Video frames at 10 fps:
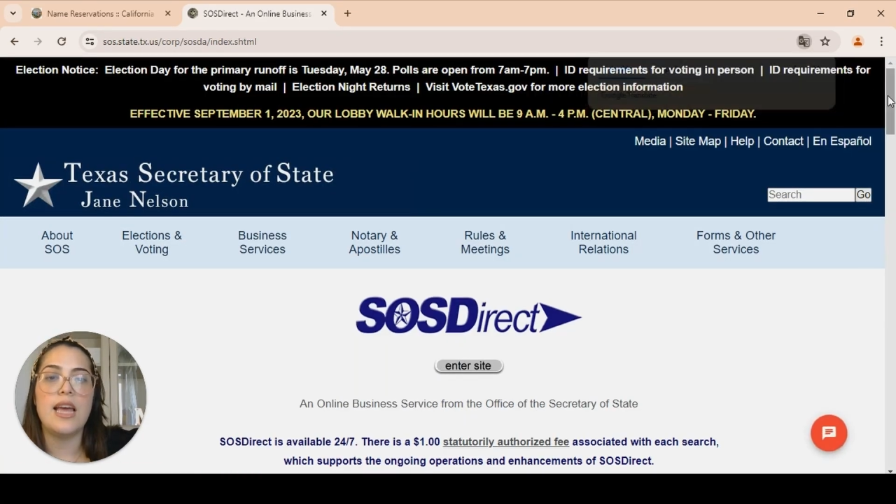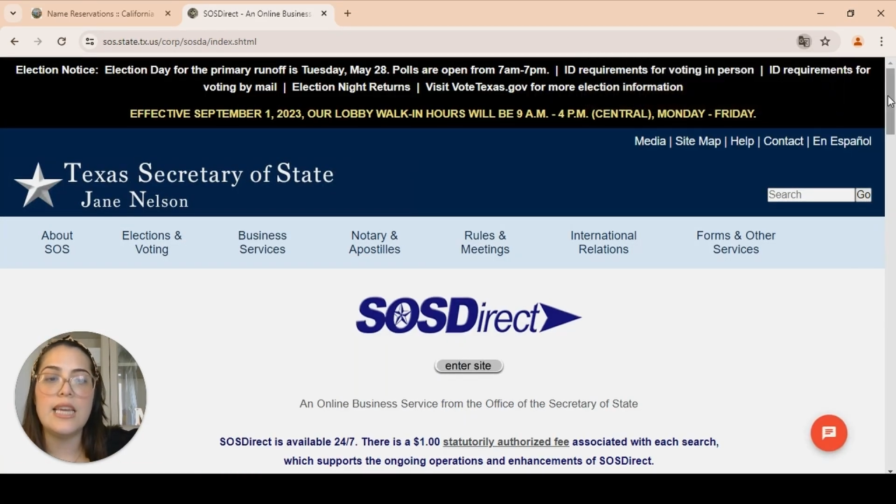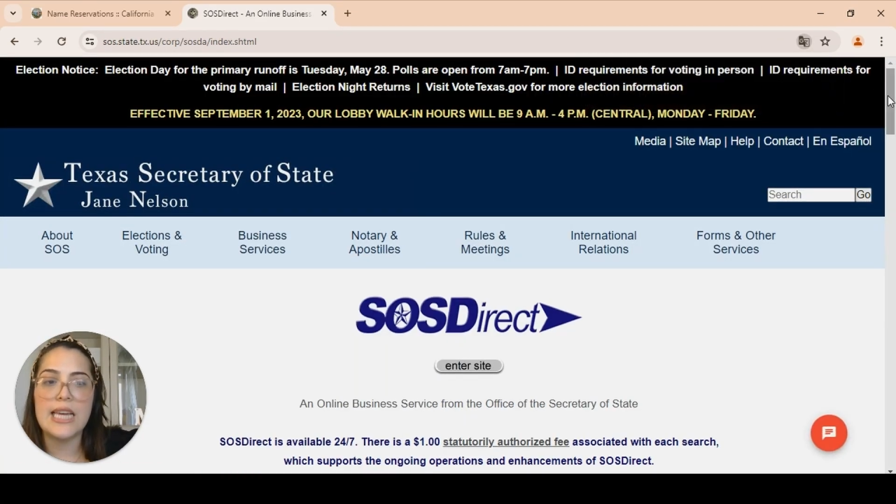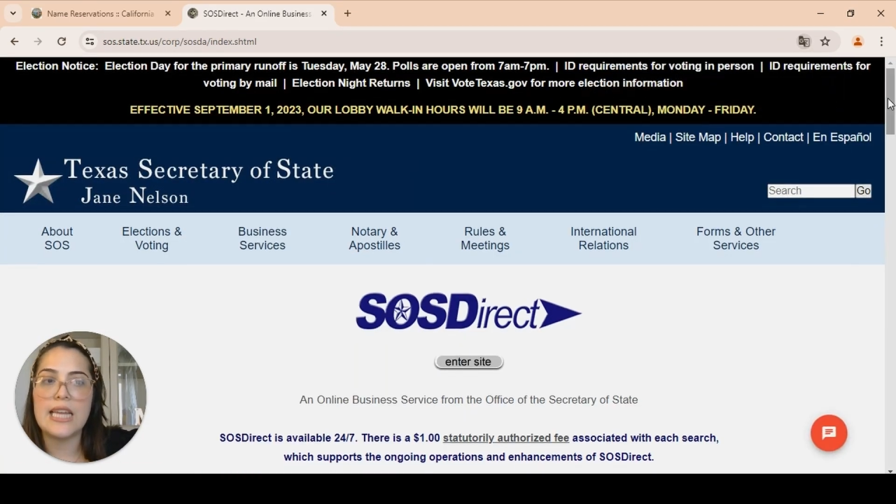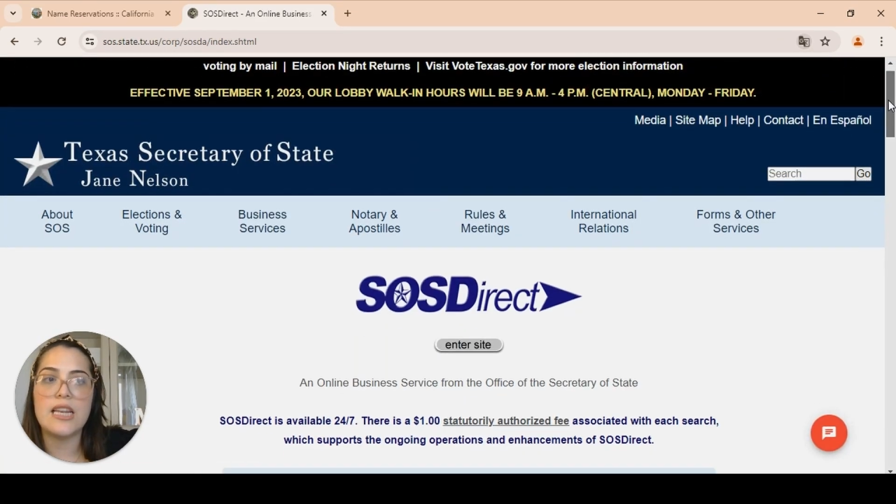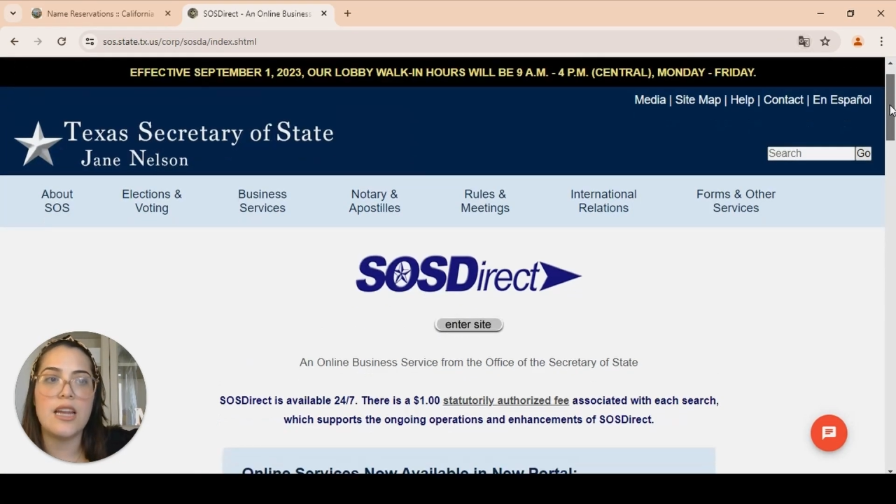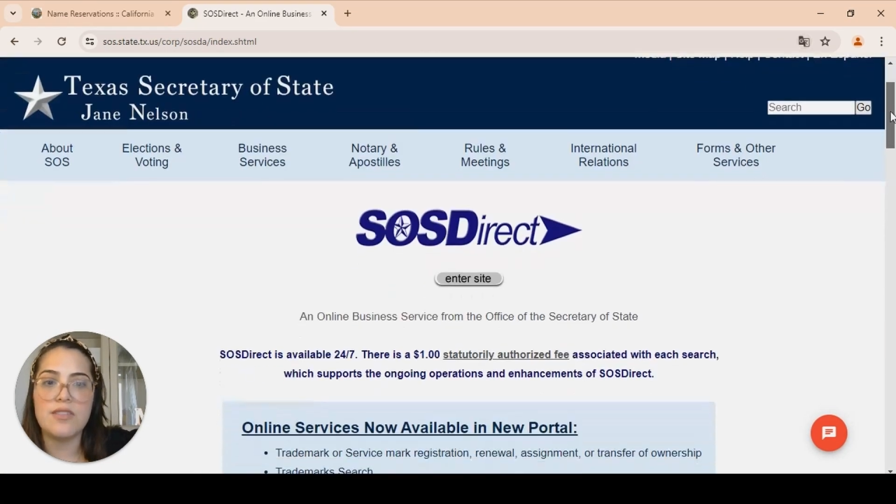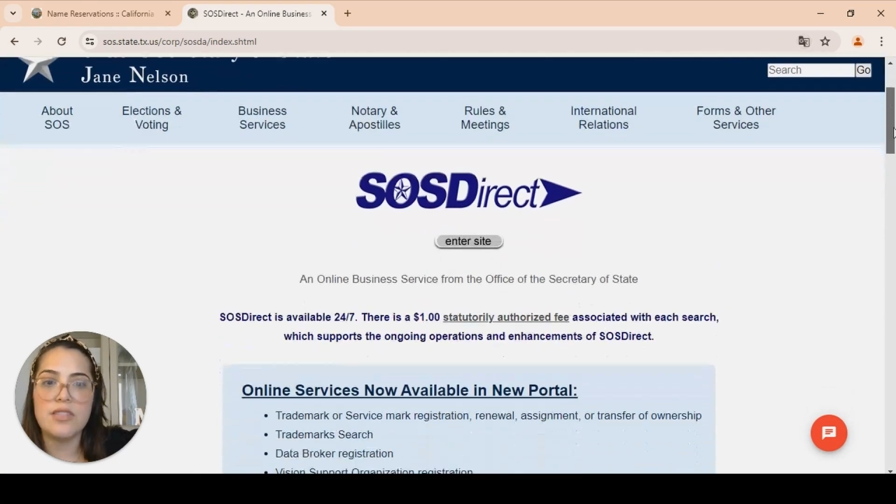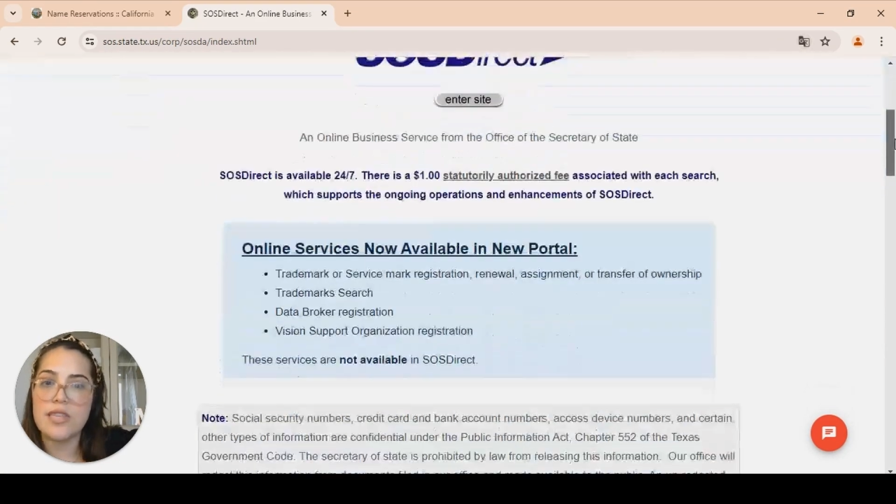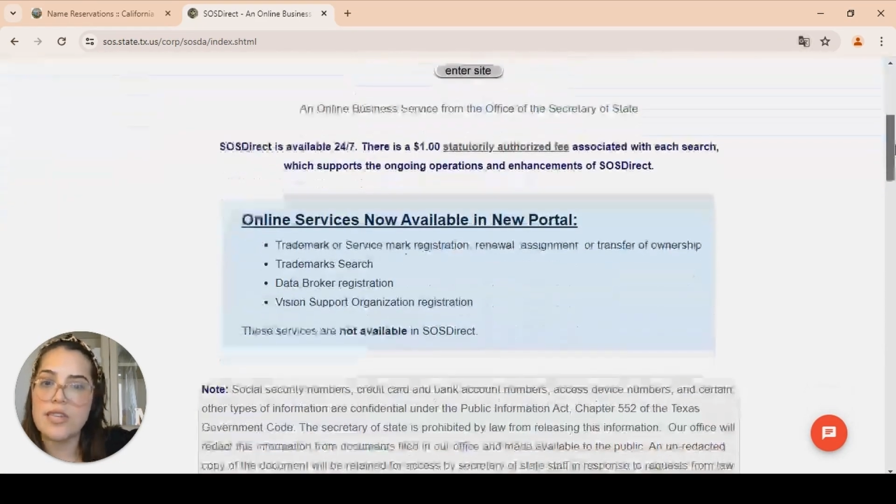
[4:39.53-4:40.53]
Again,
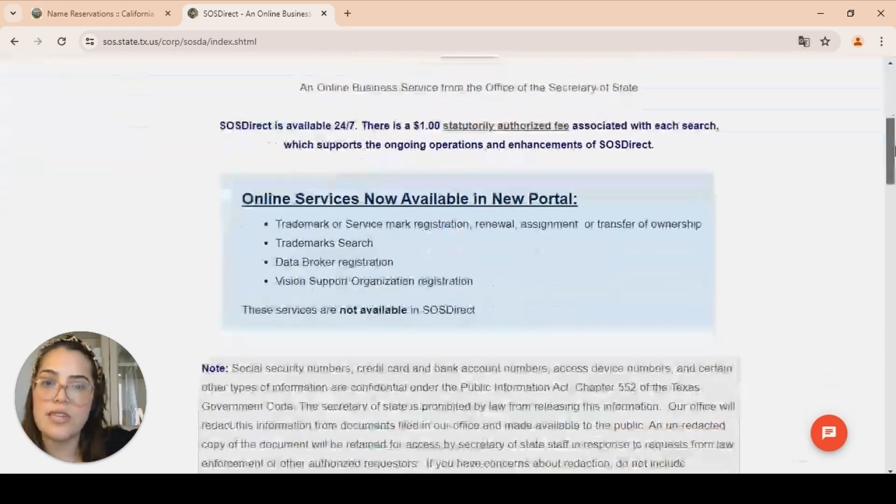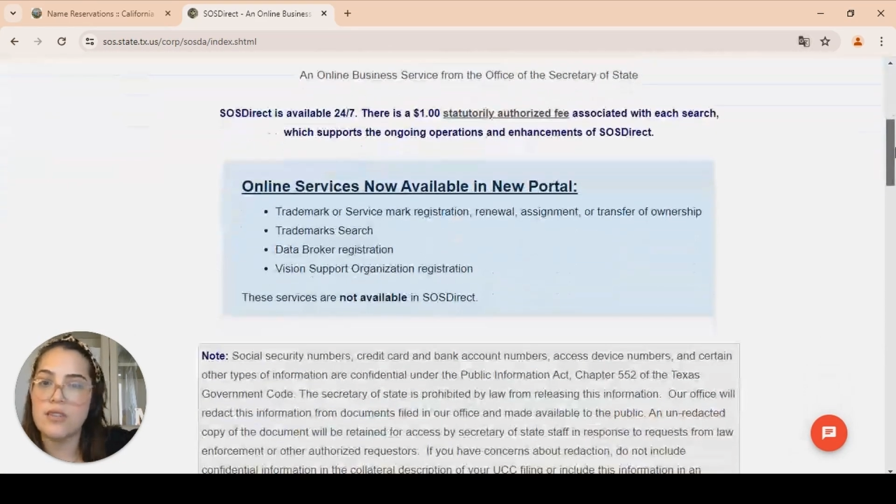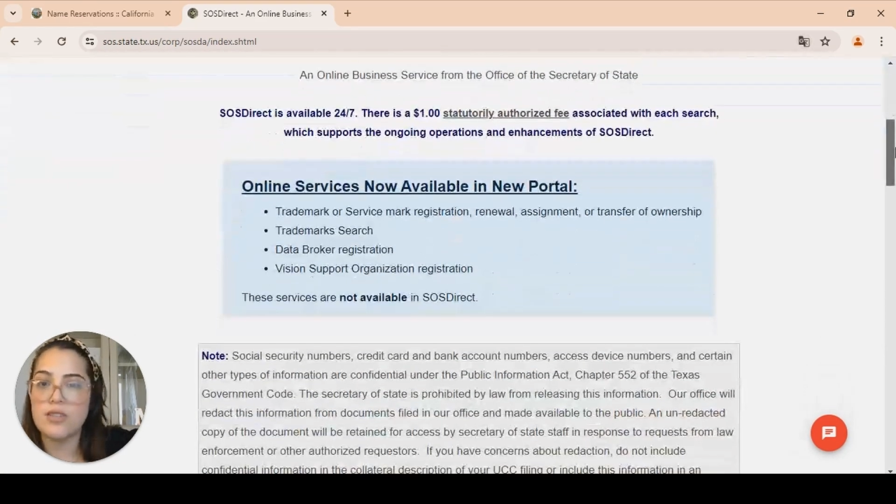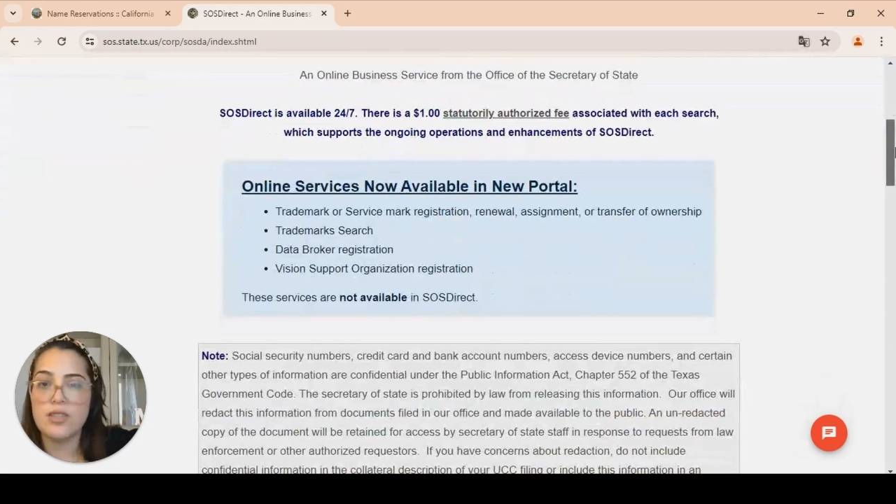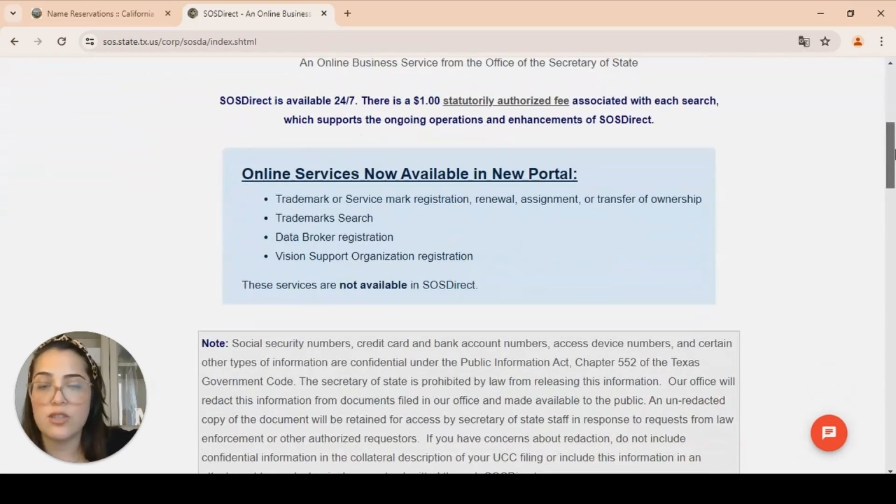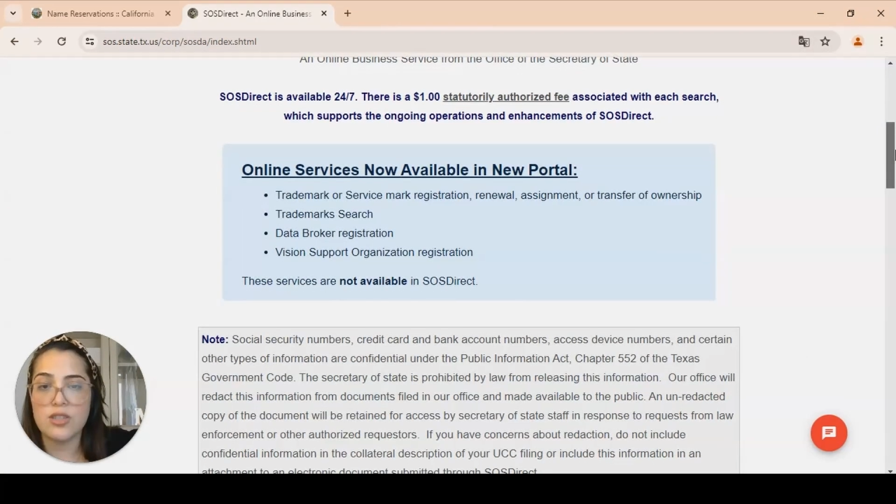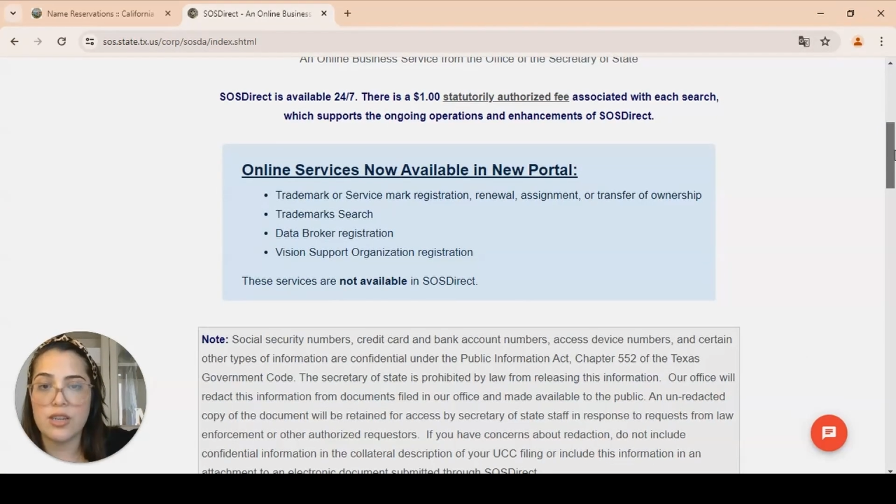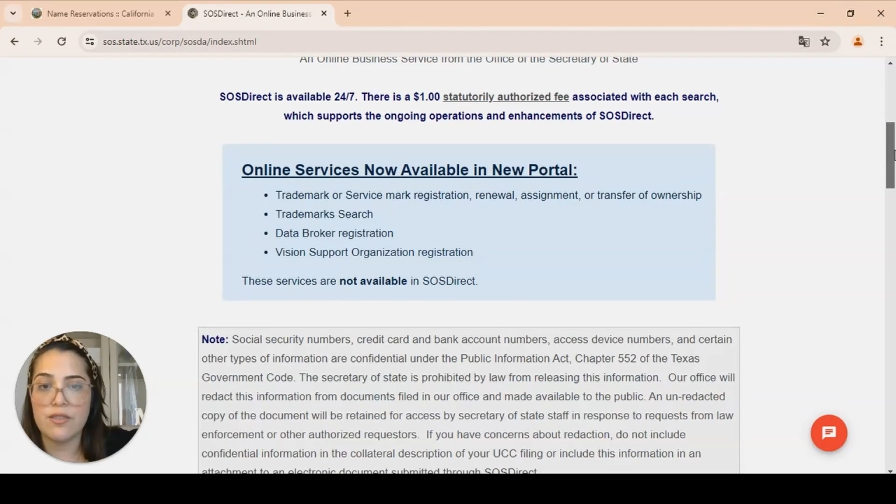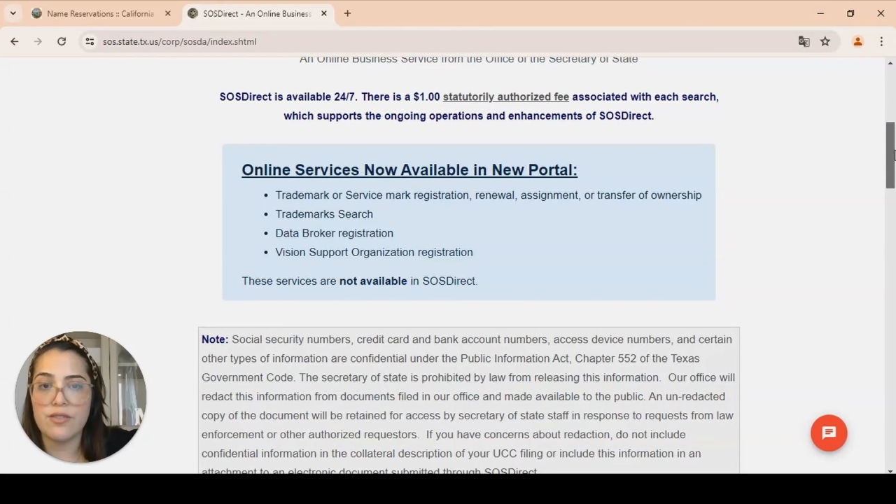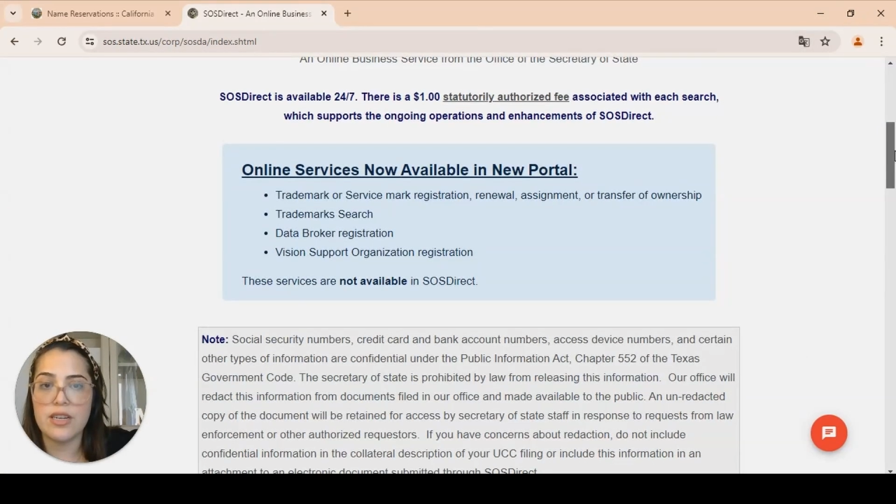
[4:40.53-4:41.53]
every state looks a little
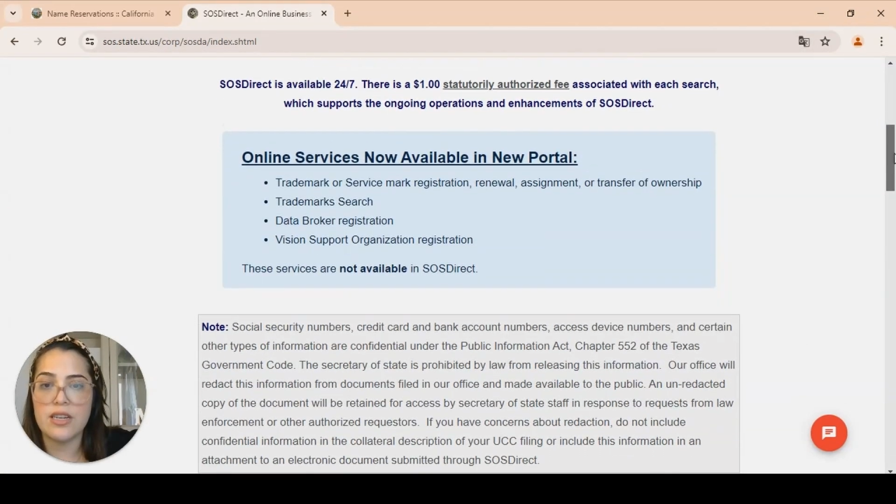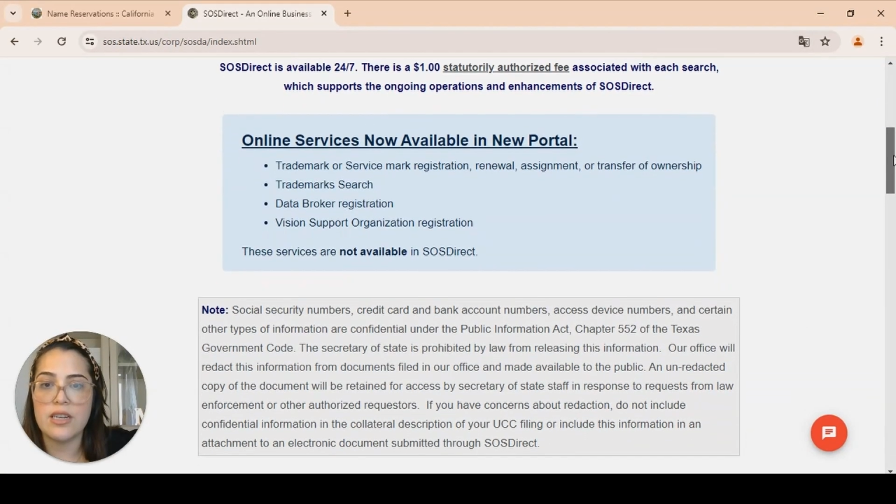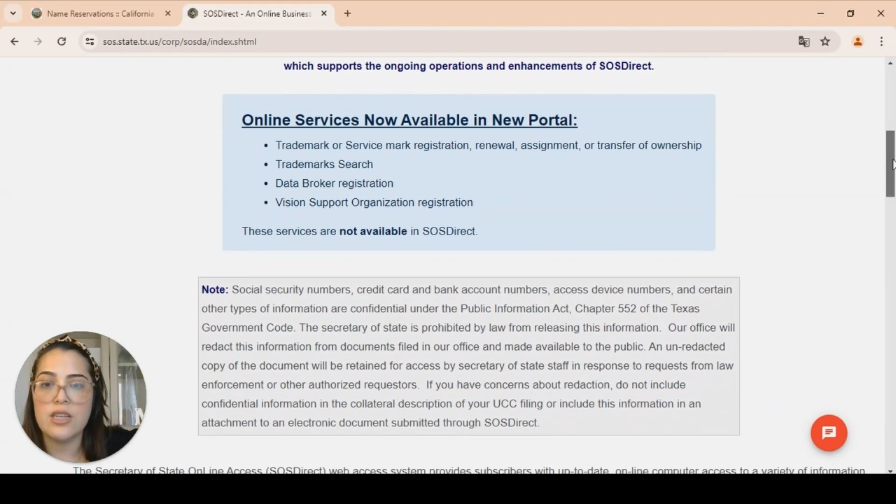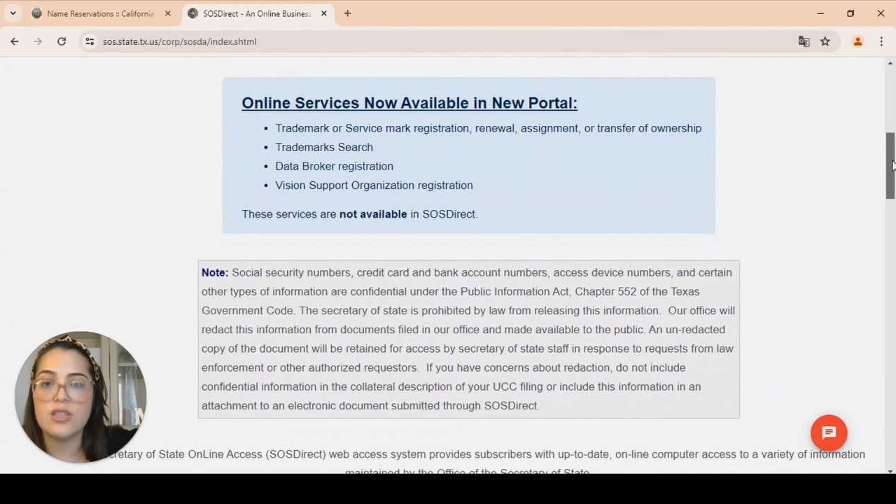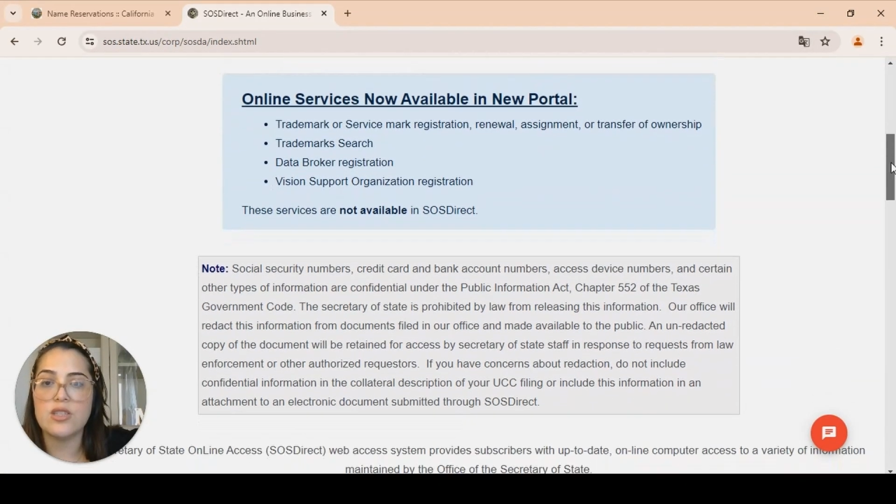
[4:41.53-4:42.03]
different.